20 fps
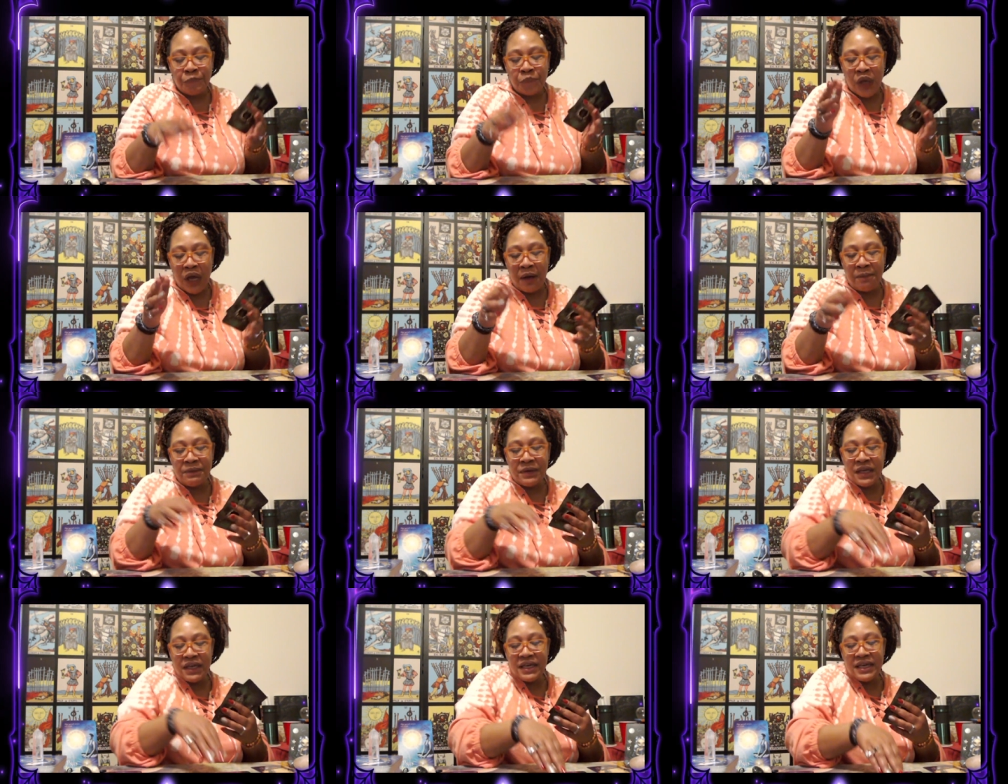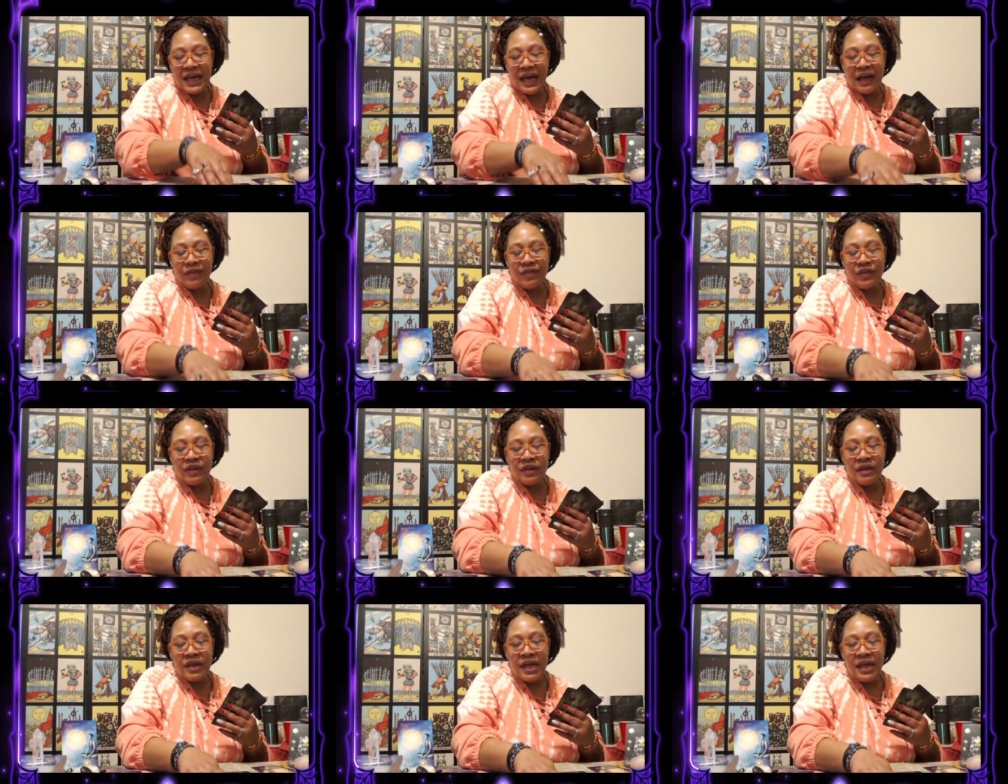coming
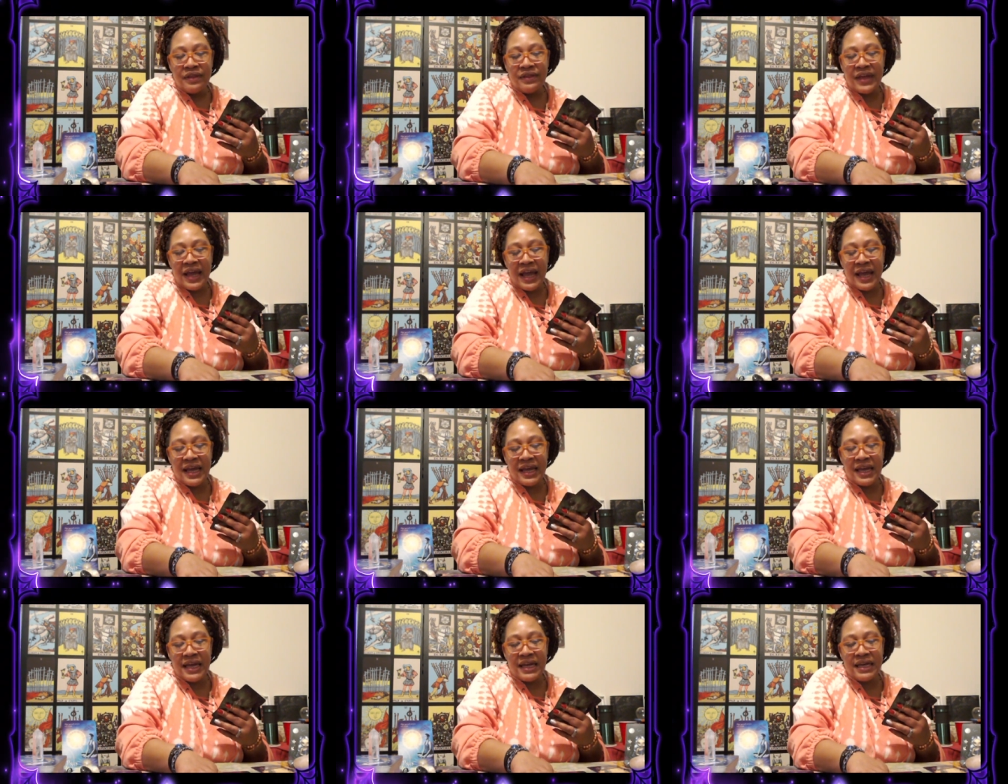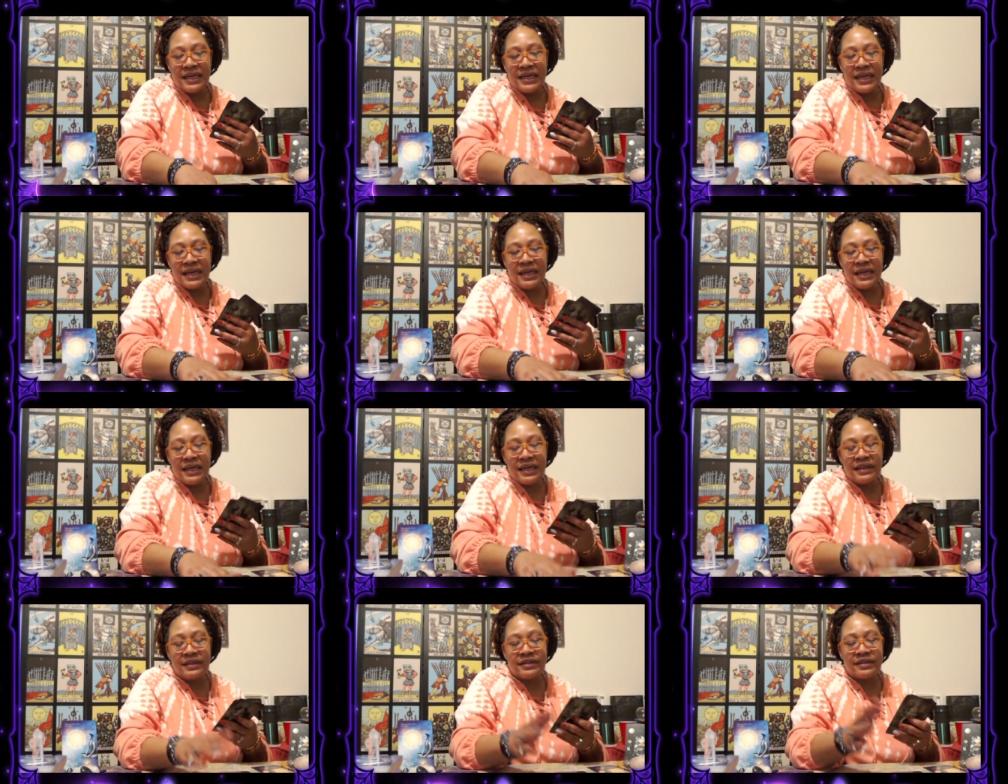together that ended
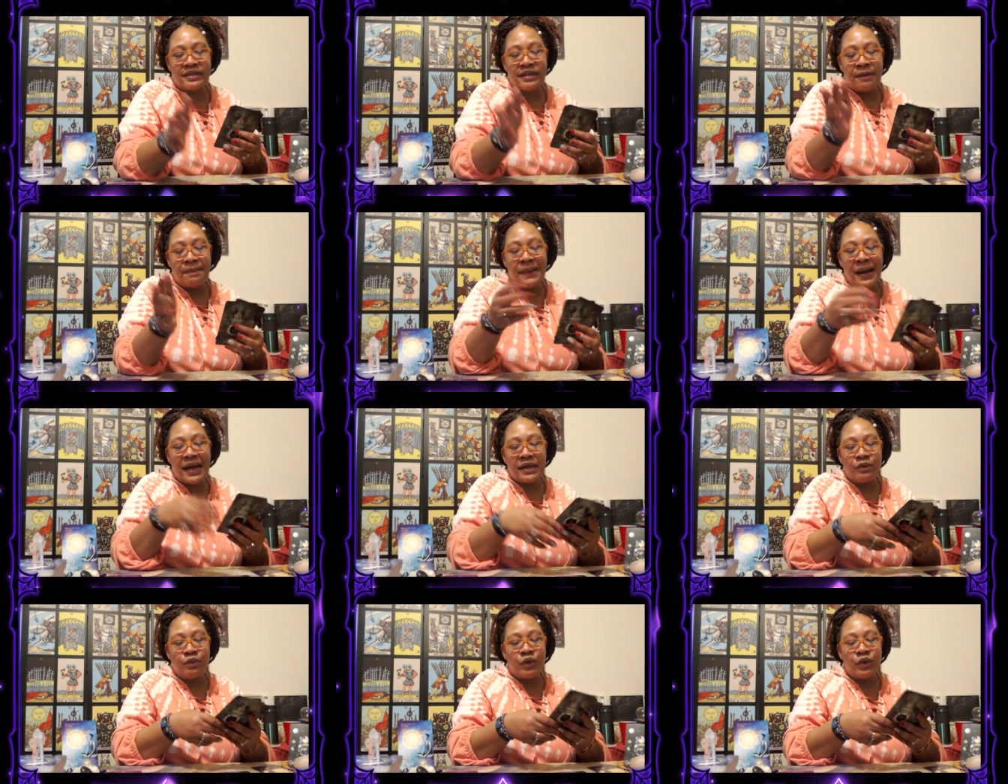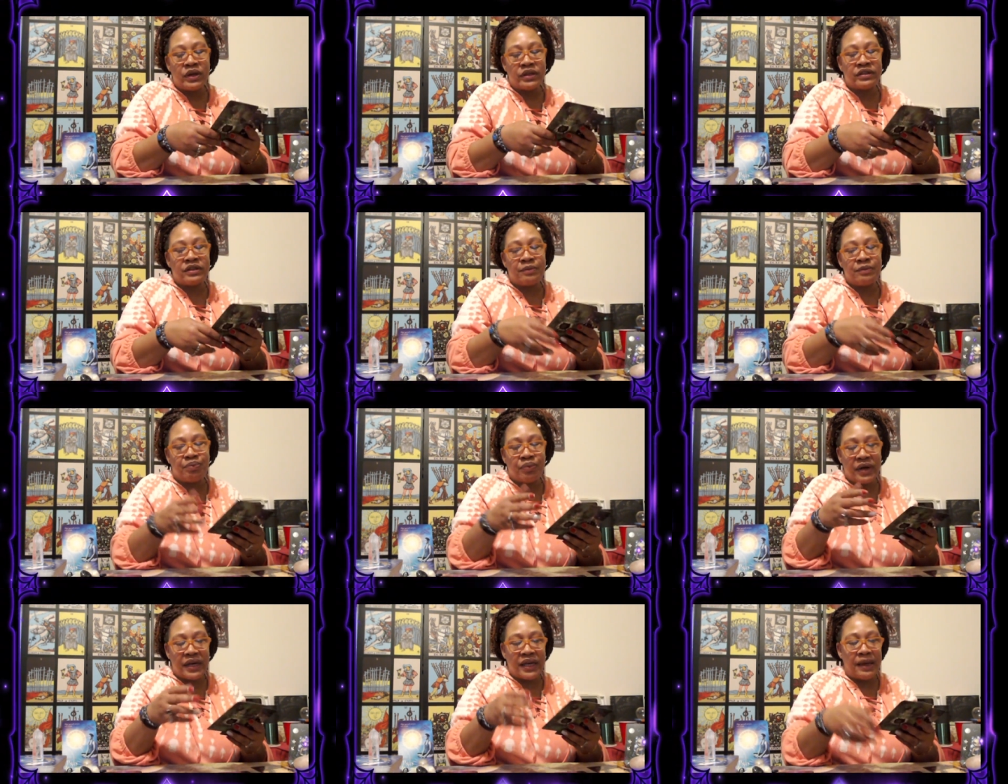and somebody wants to
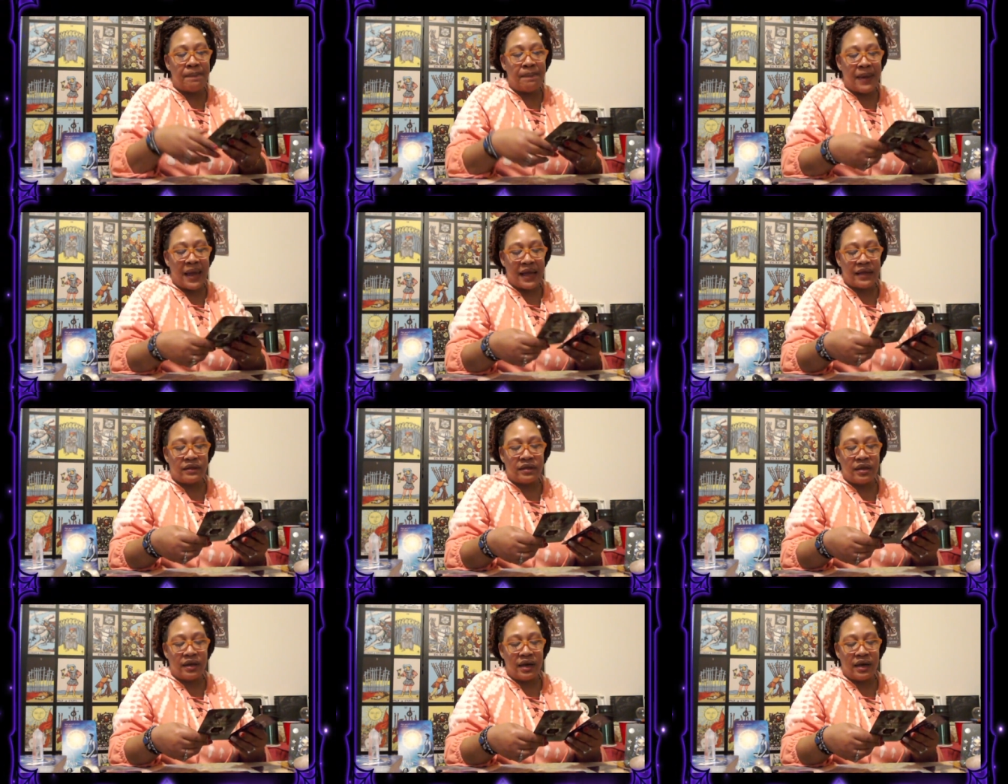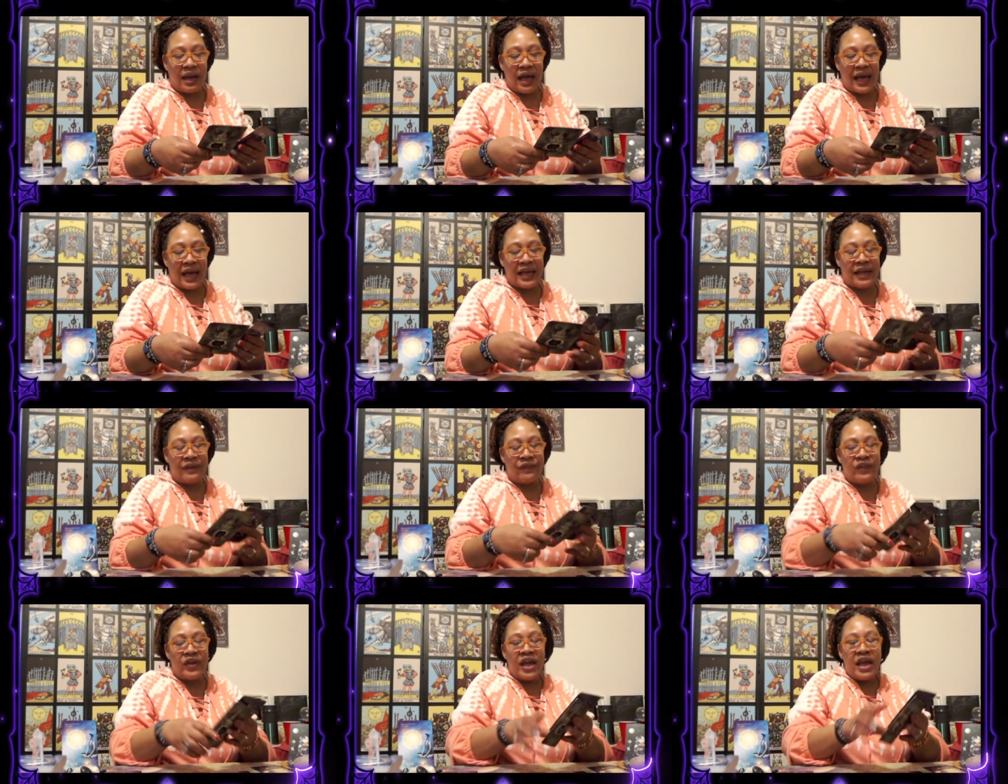bring it back to
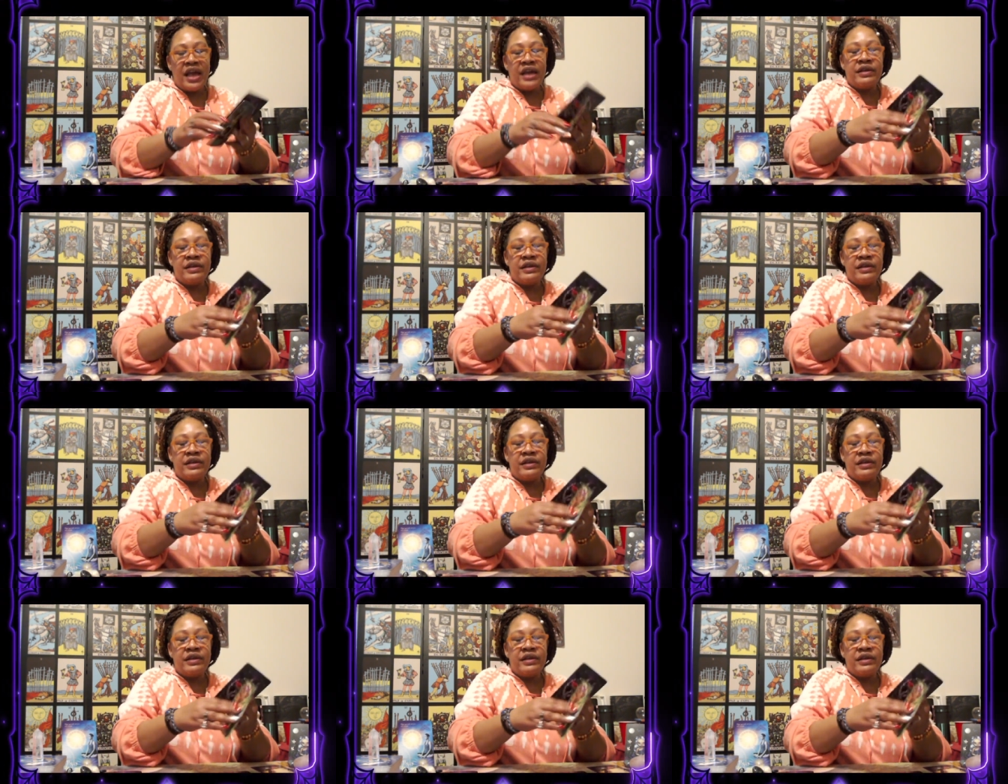life